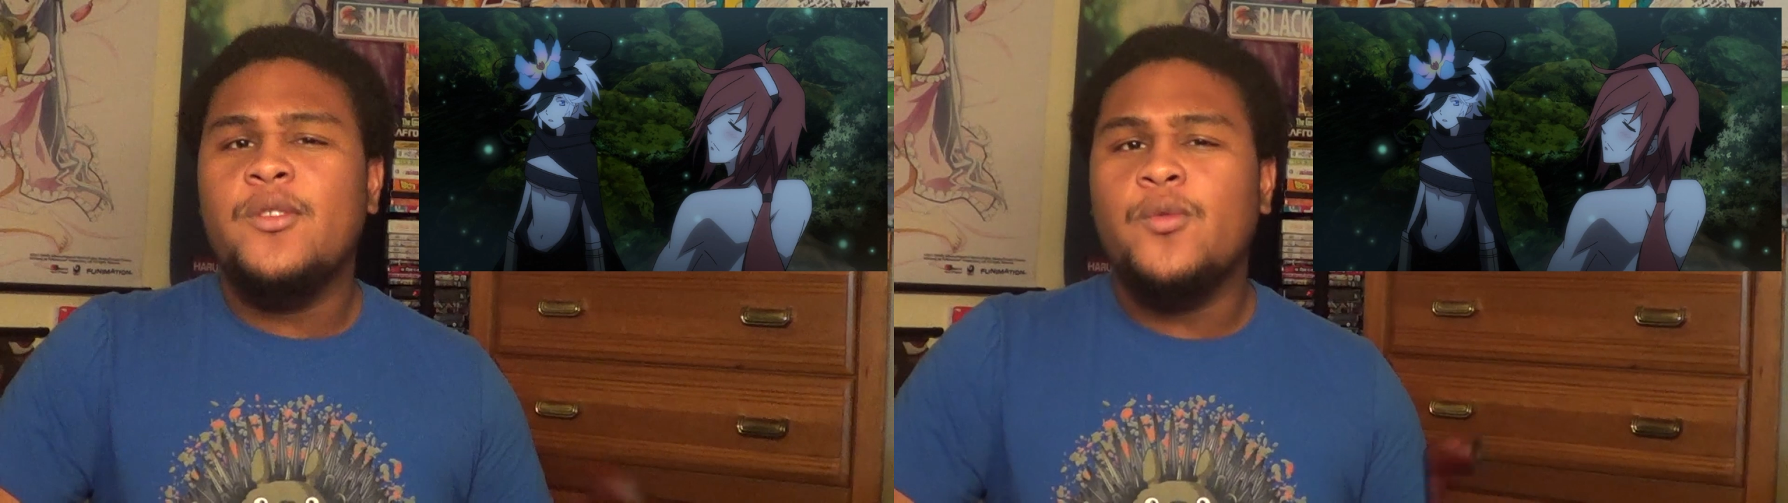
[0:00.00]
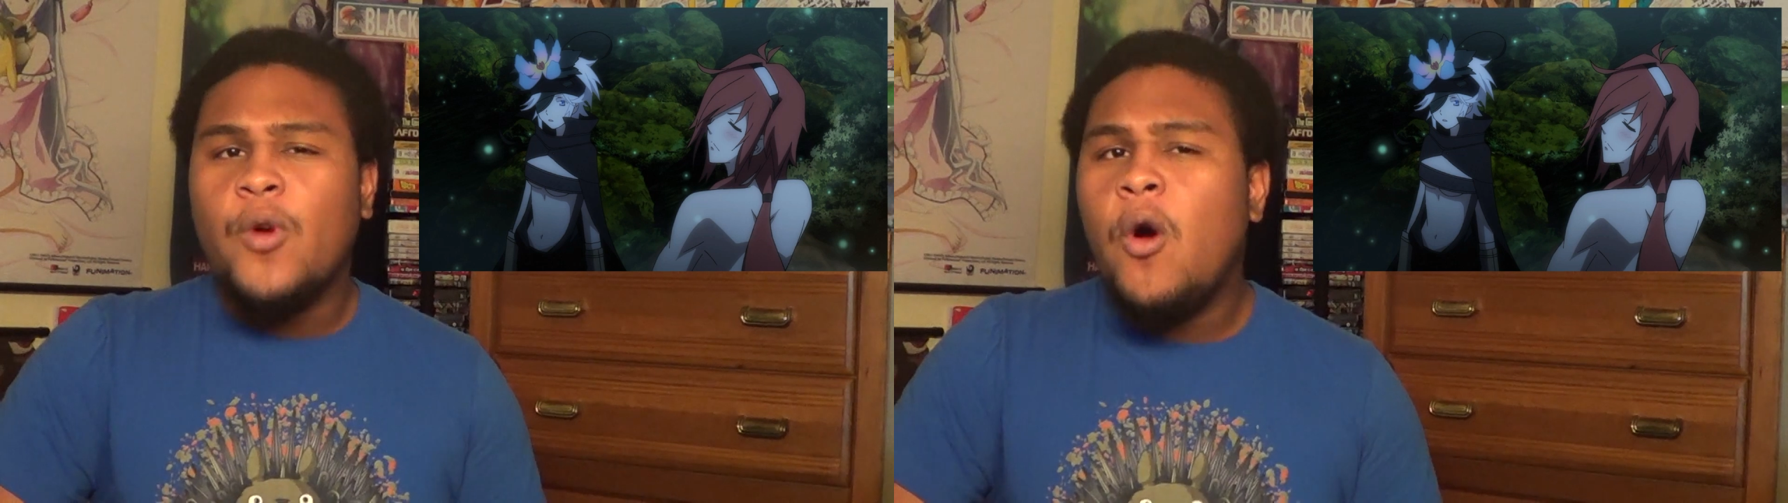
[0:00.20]

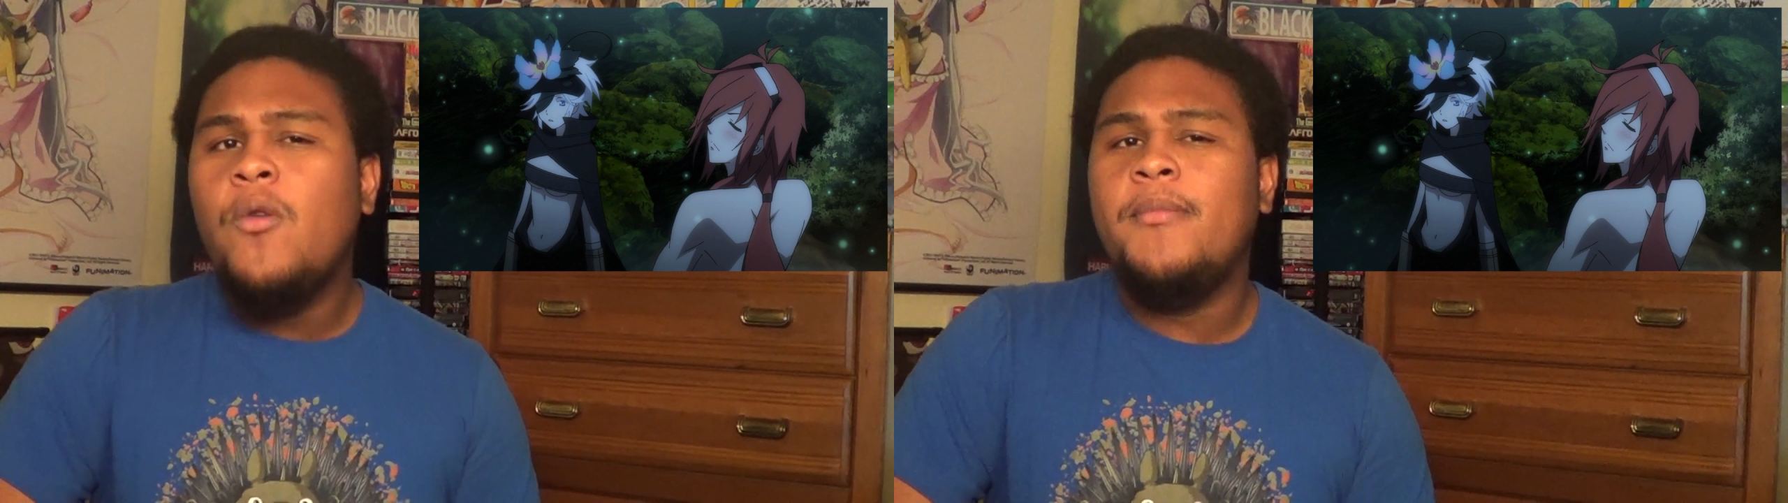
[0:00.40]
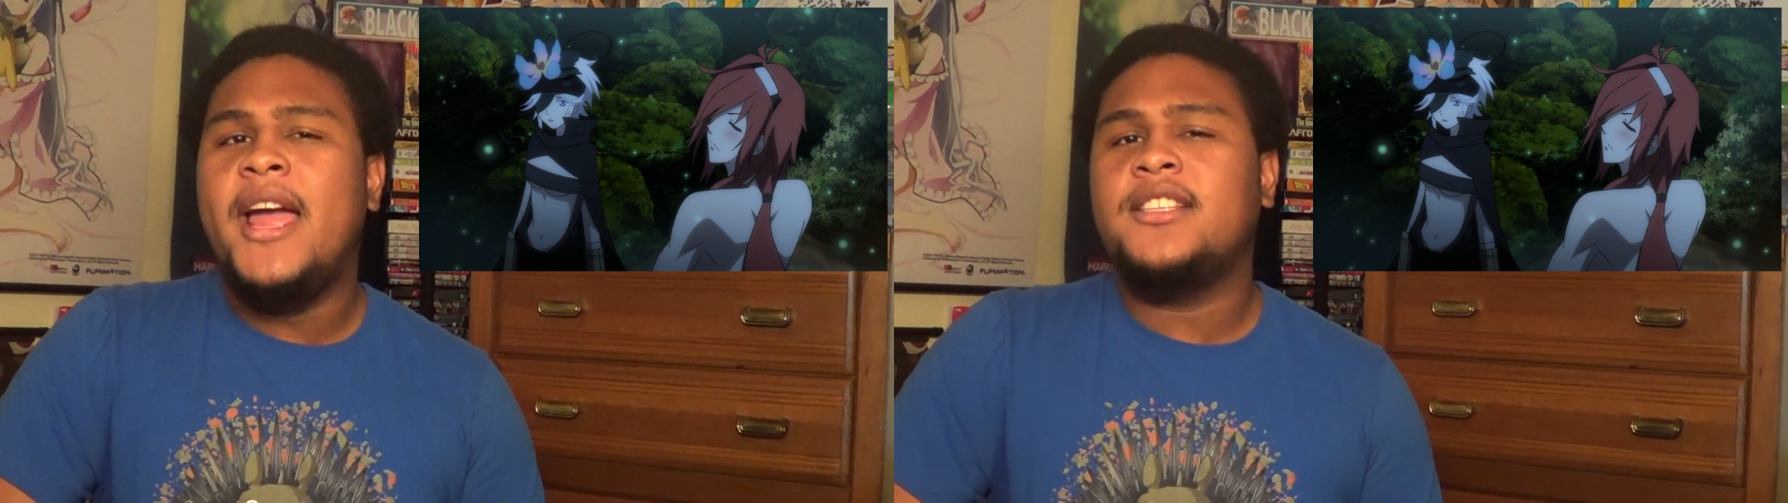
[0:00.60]

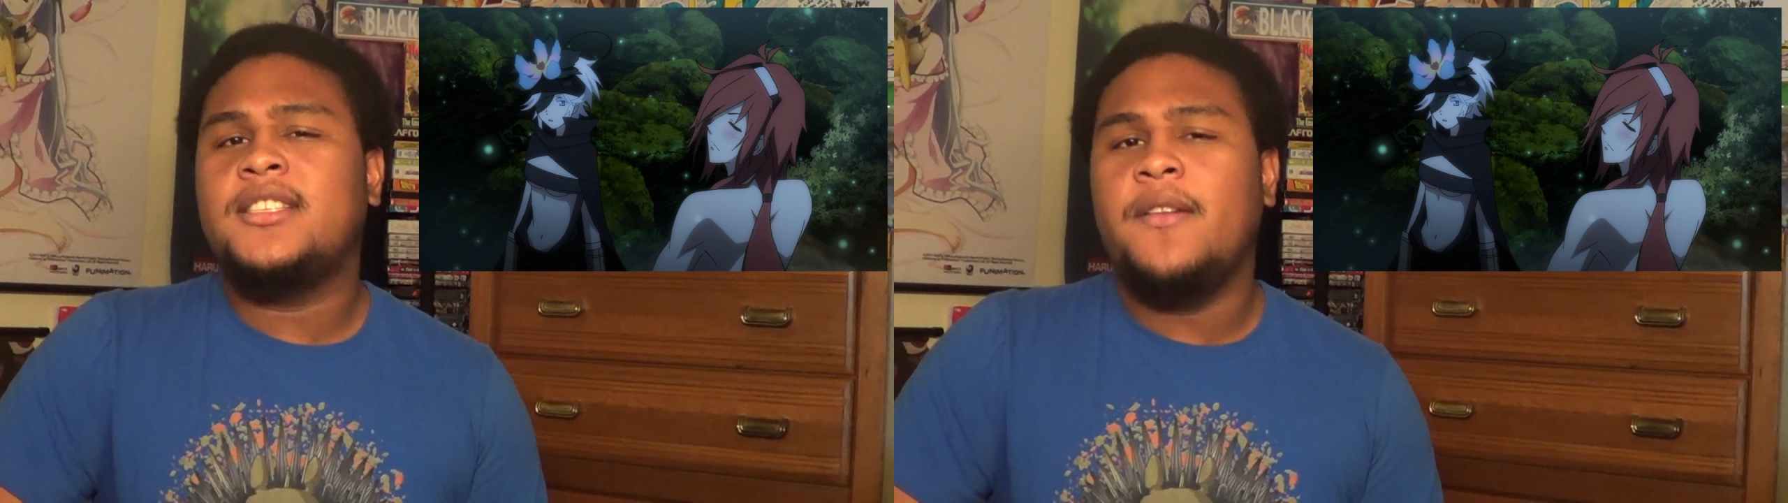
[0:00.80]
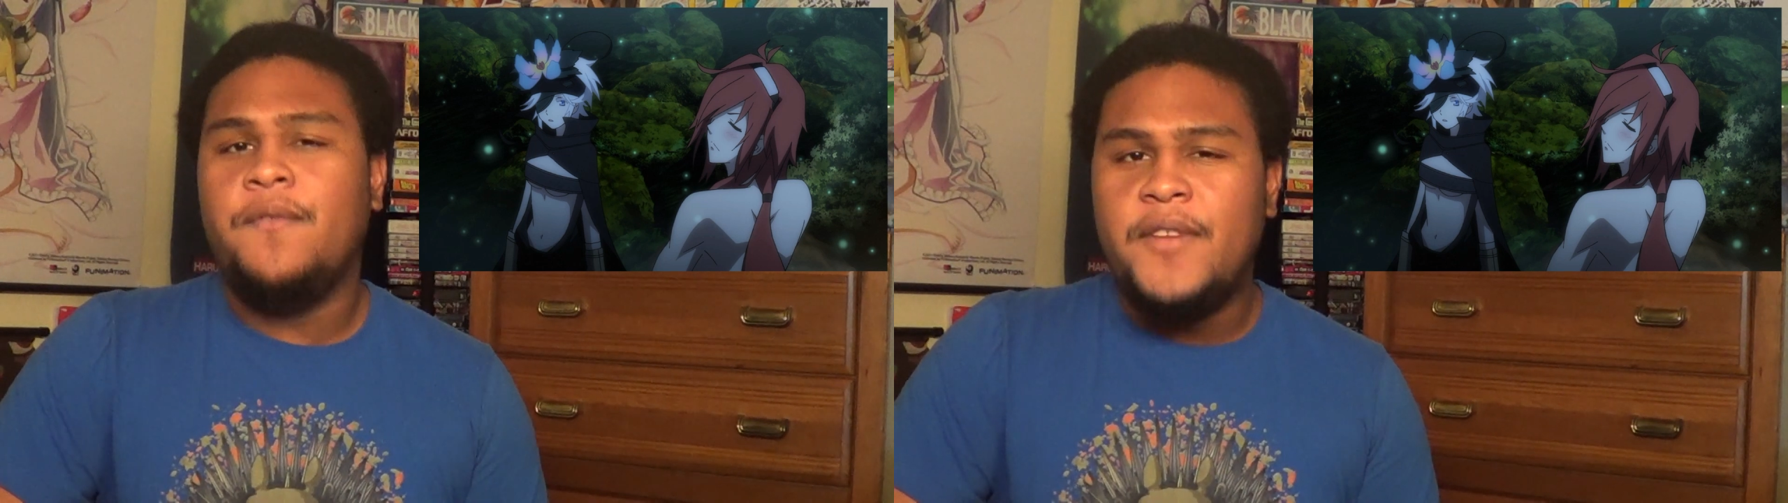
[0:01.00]
romance
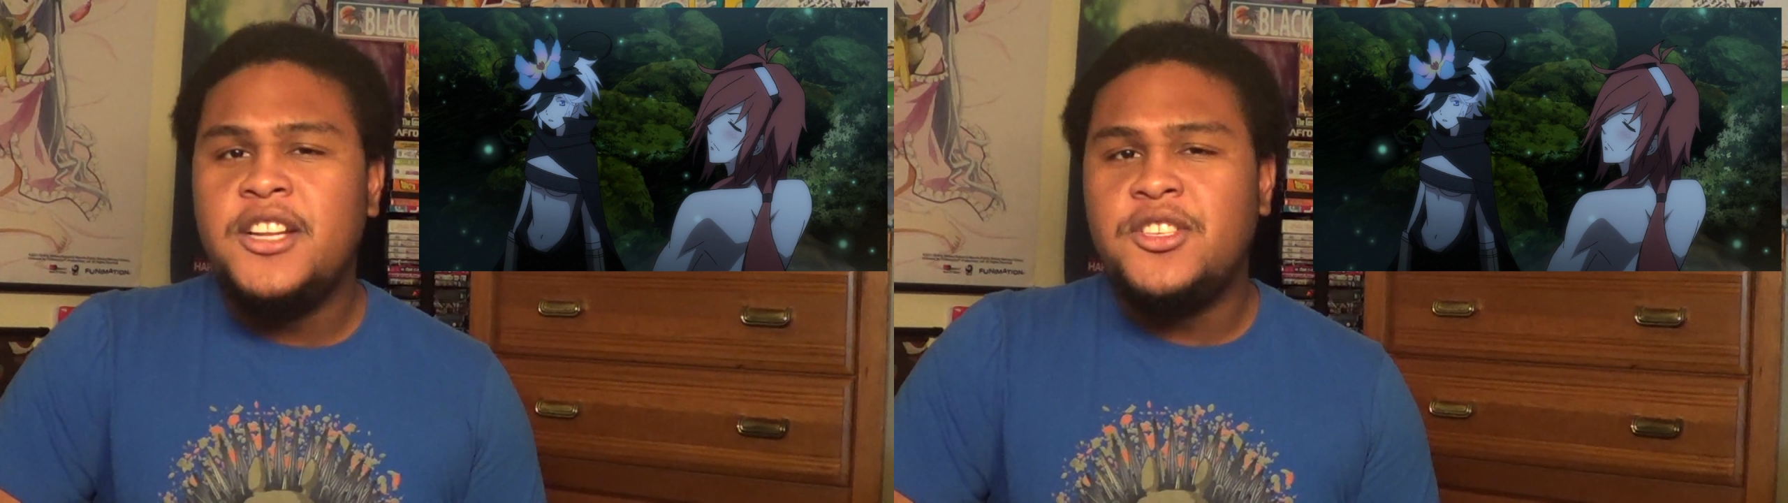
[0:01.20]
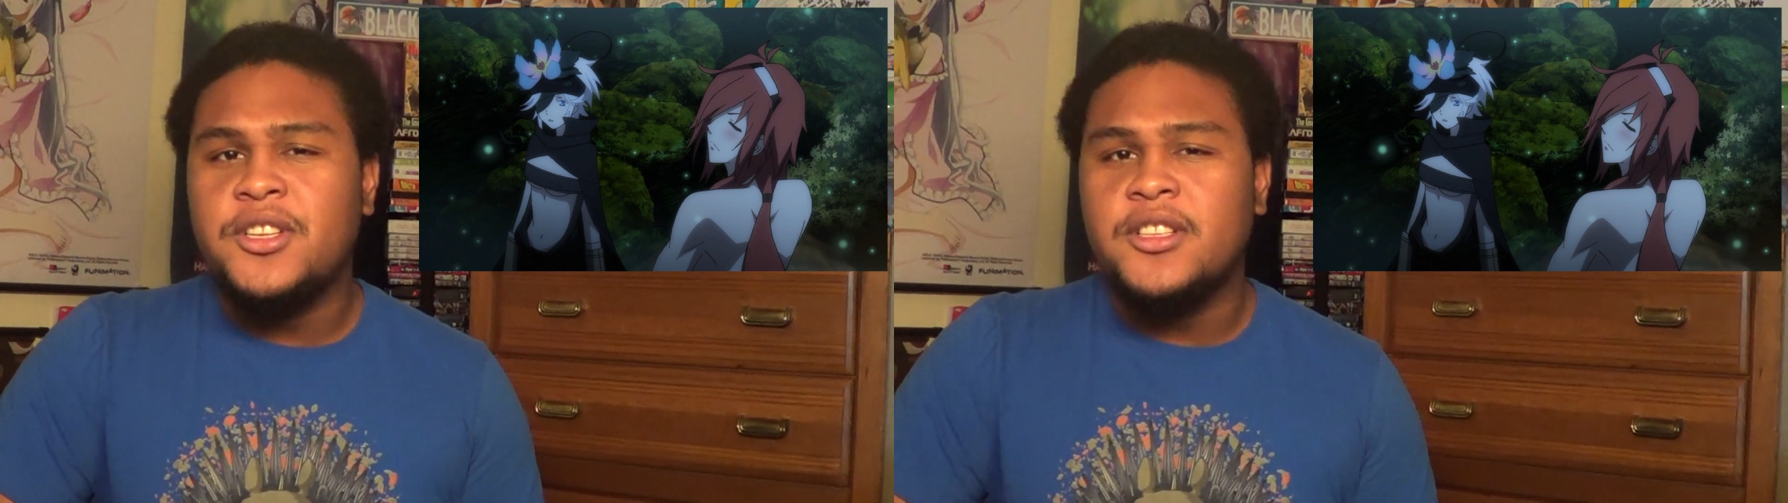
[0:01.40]

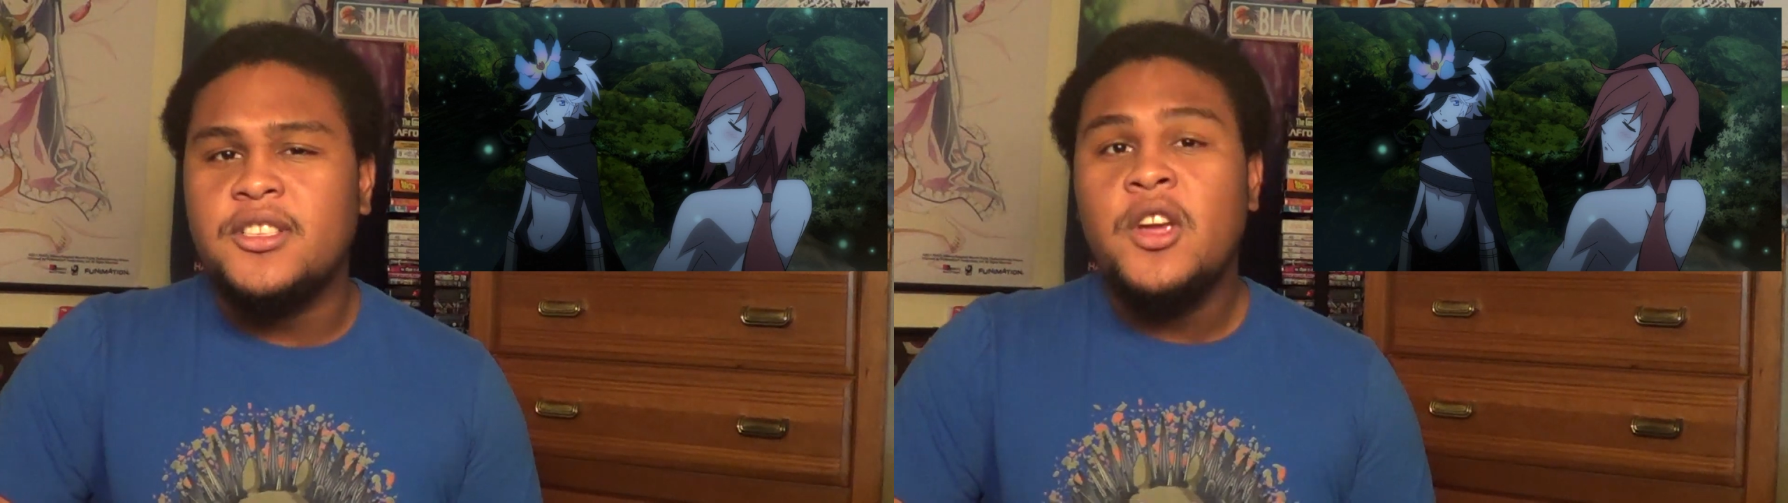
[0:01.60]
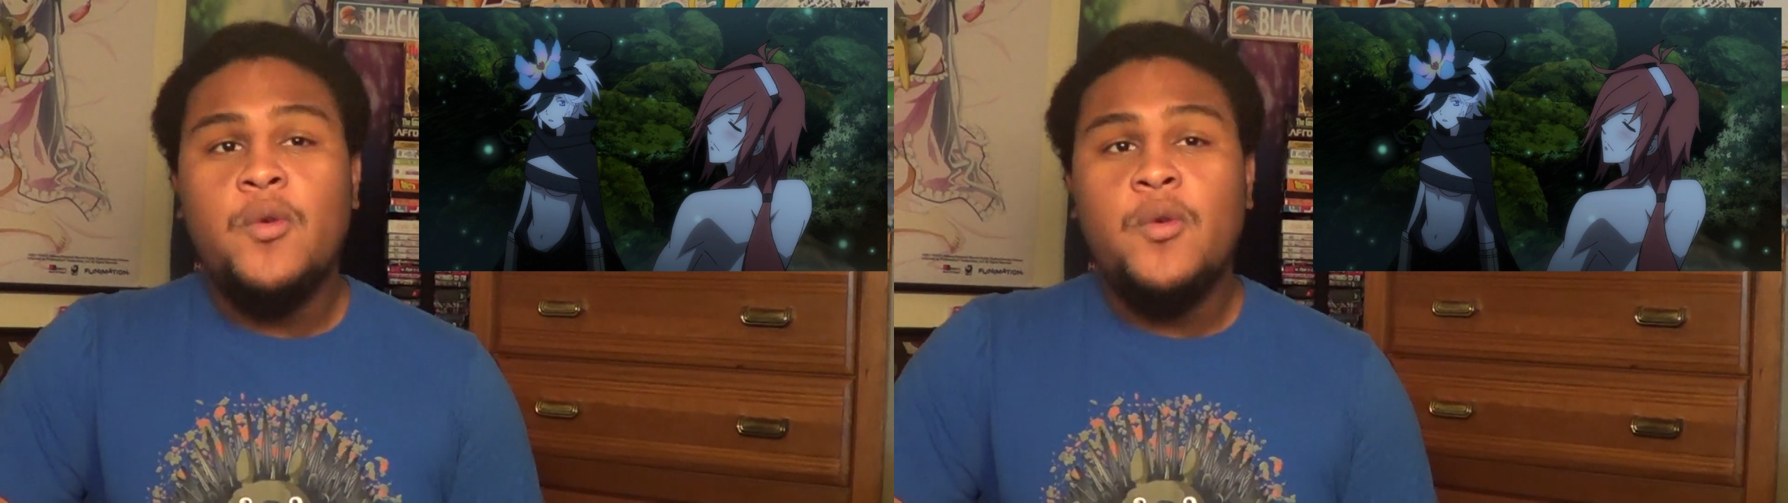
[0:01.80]
conventions,